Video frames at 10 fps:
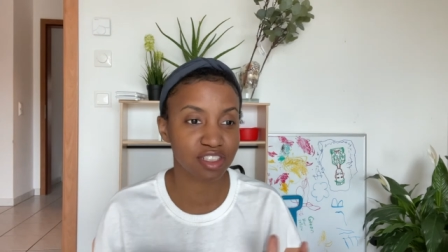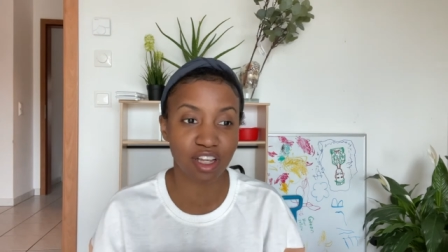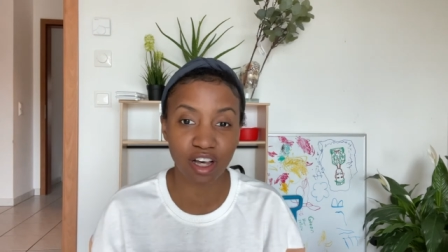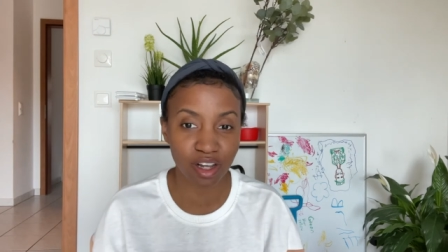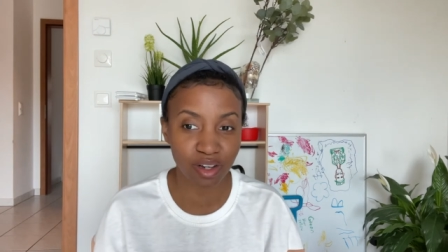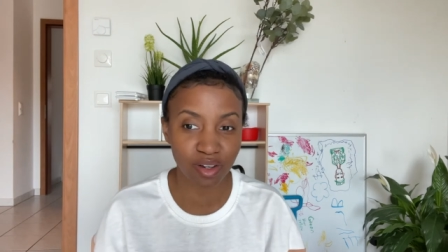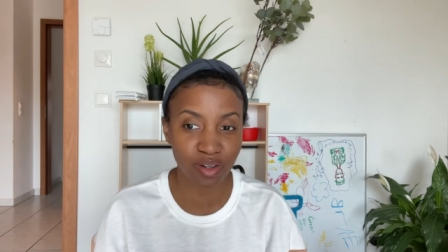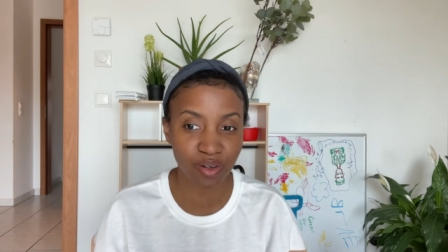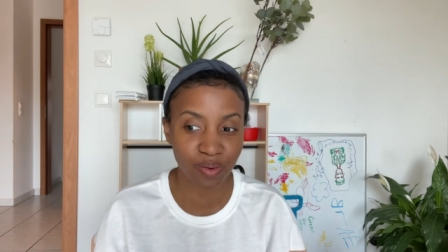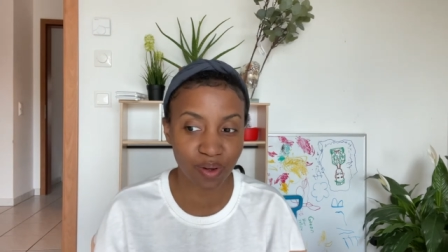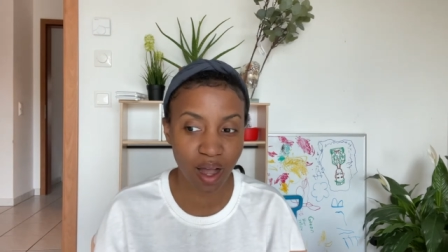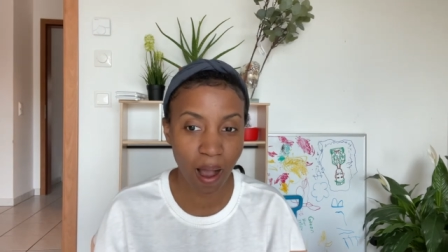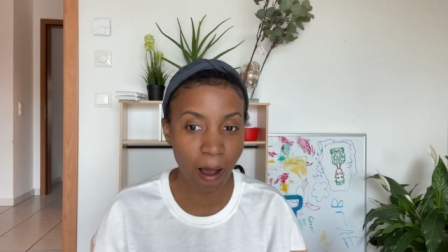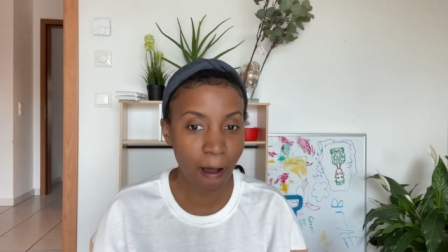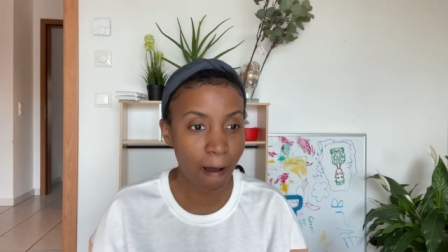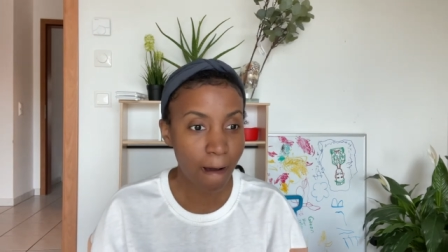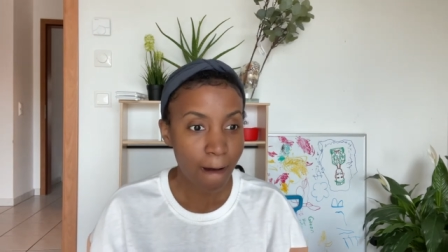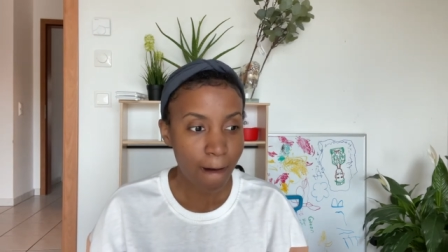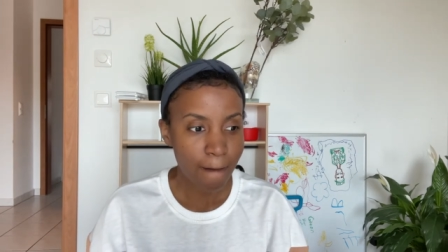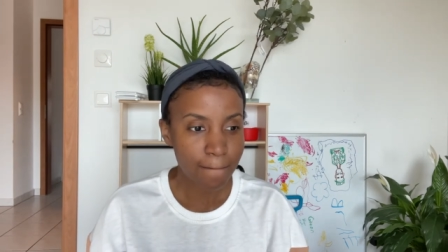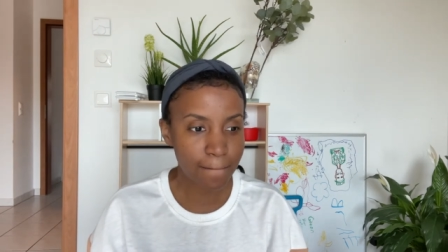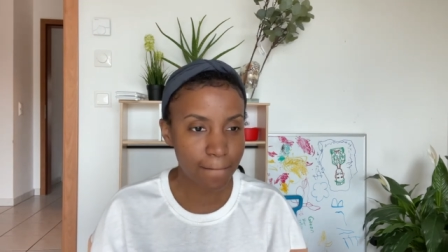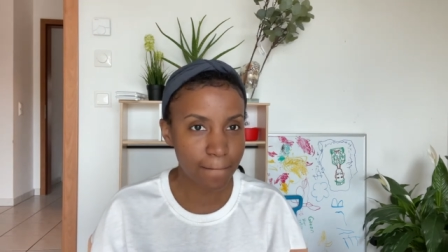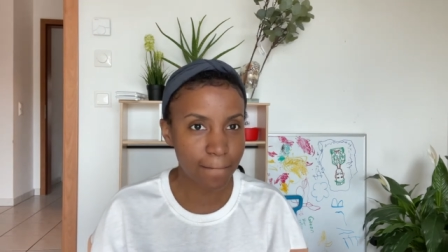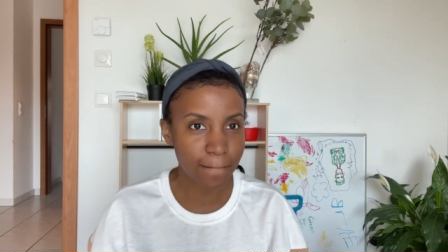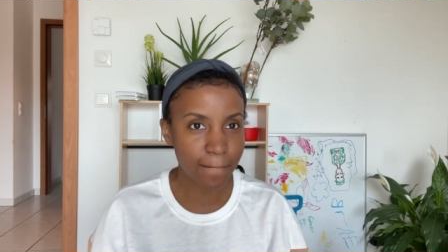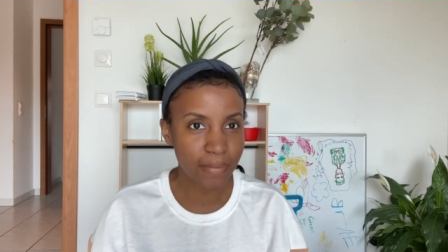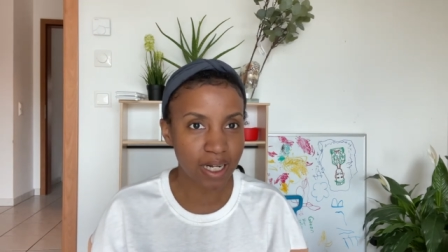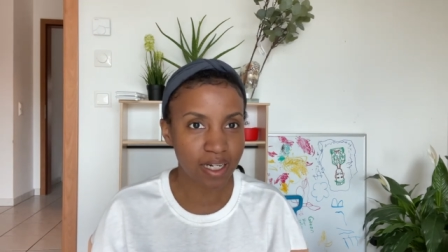so, hmm.